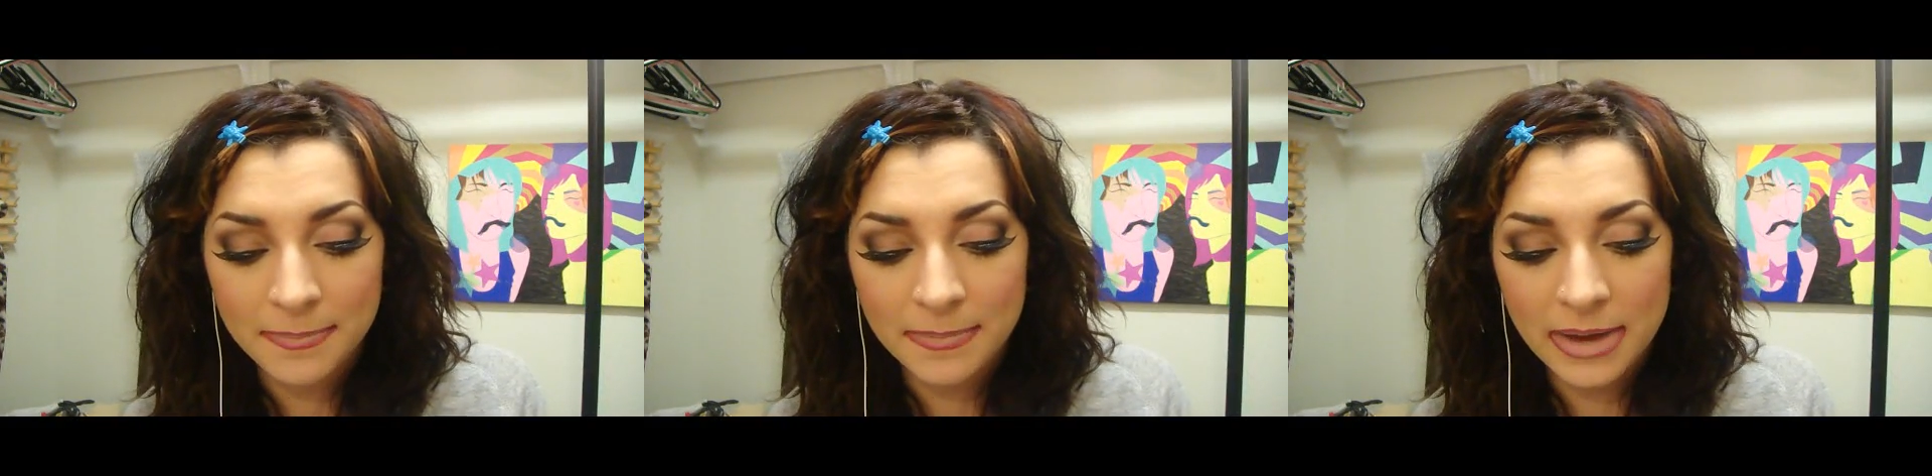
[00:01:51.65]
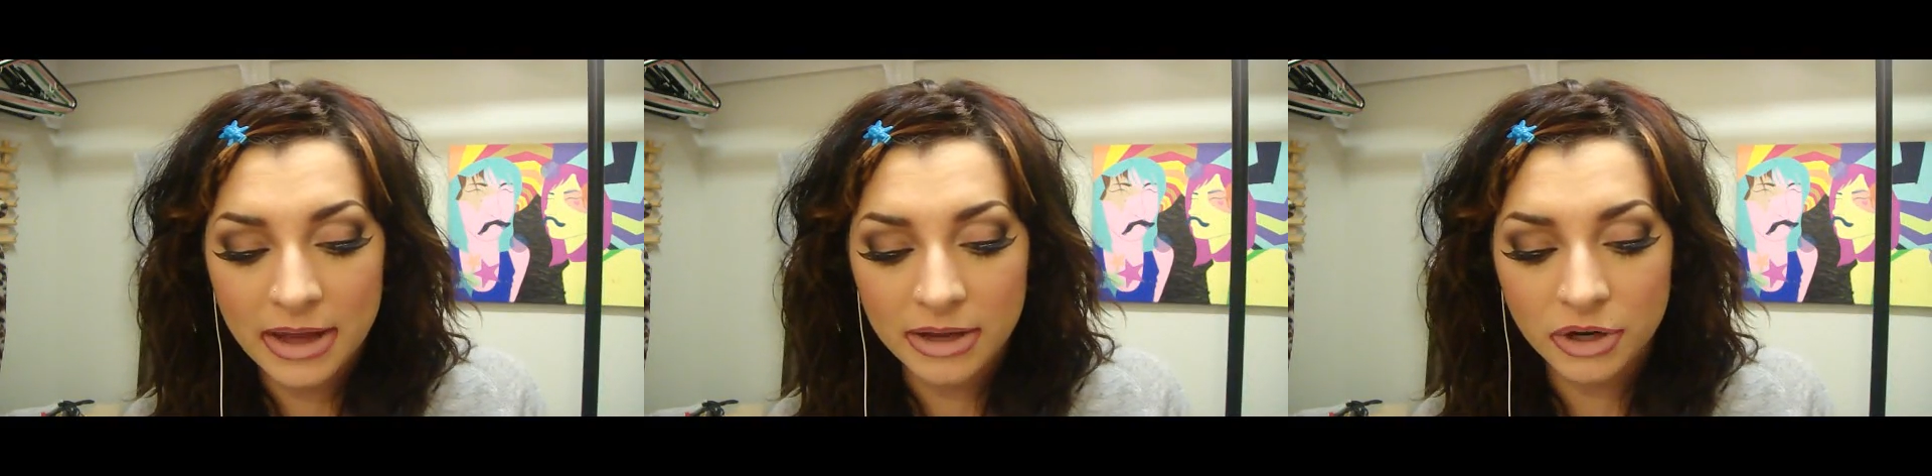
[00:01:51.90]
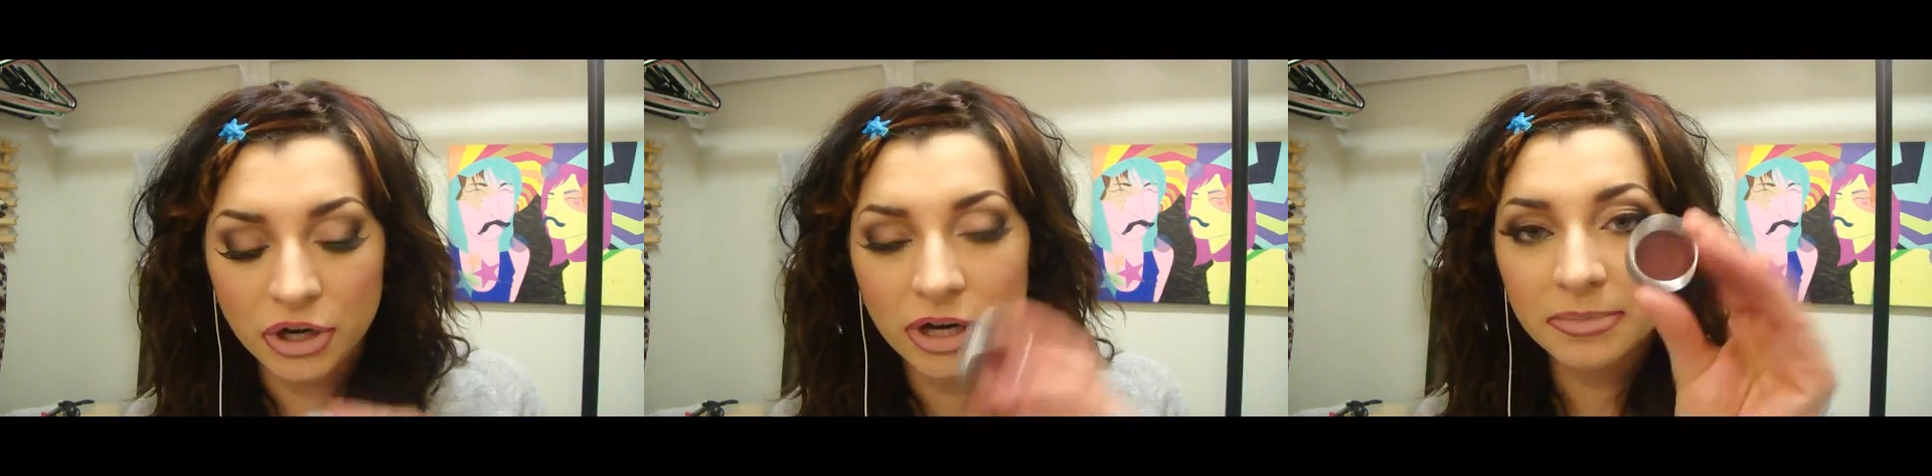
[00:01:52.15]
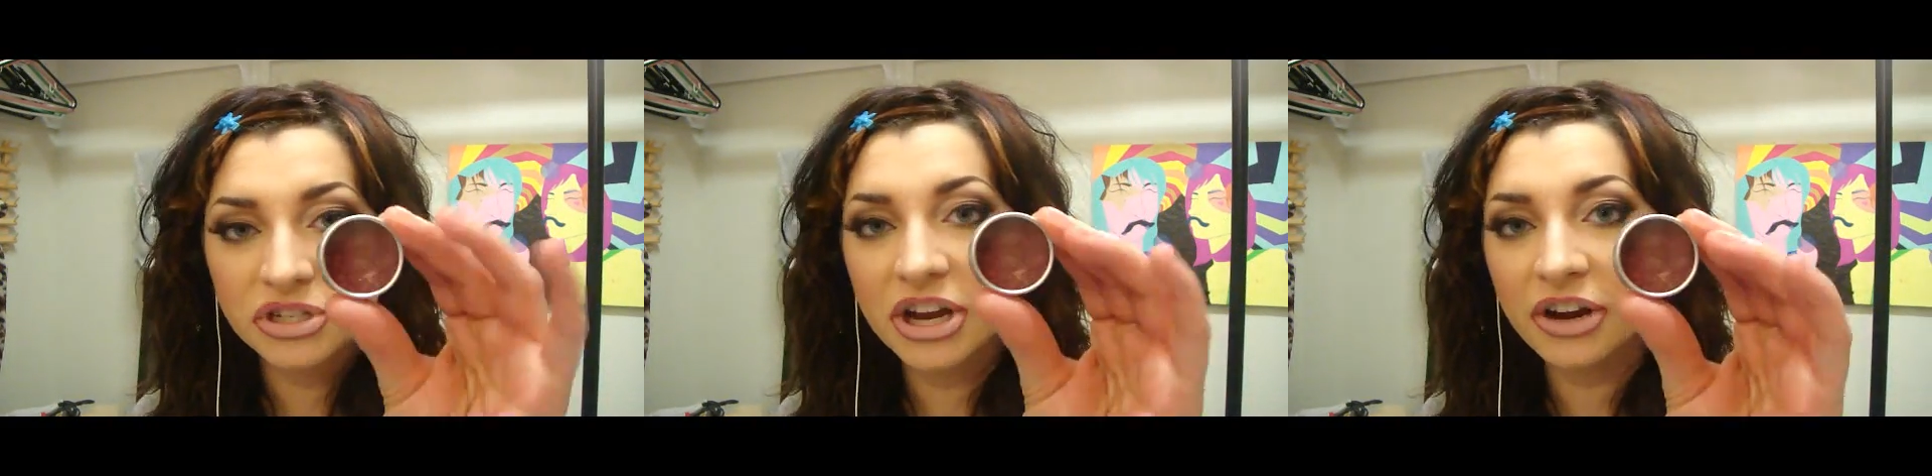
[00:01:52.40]
Man,
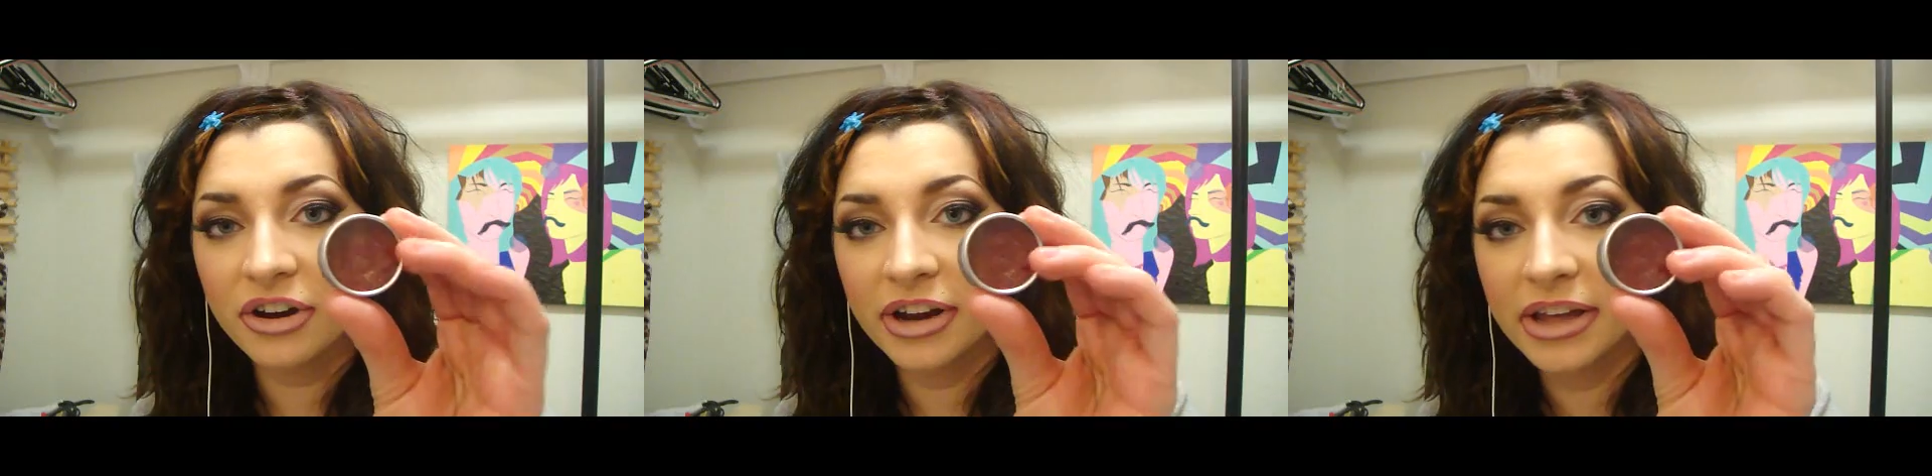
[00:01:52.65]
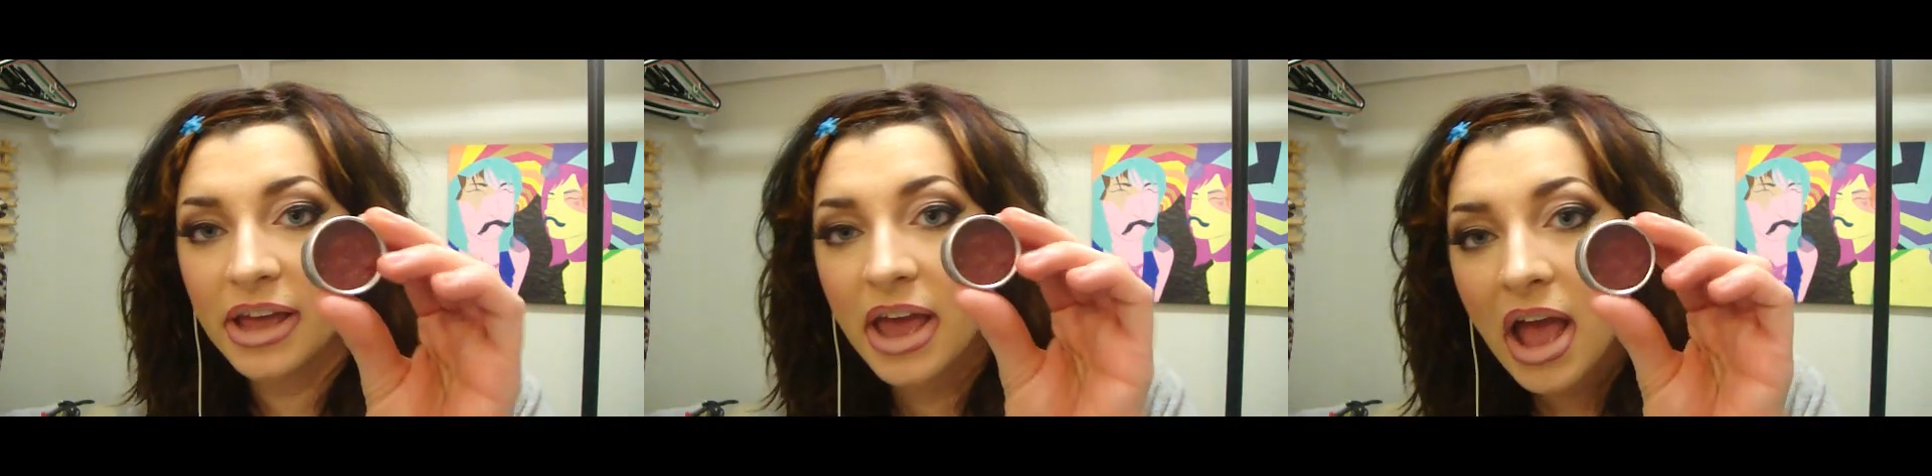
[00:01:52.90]
cream cherry.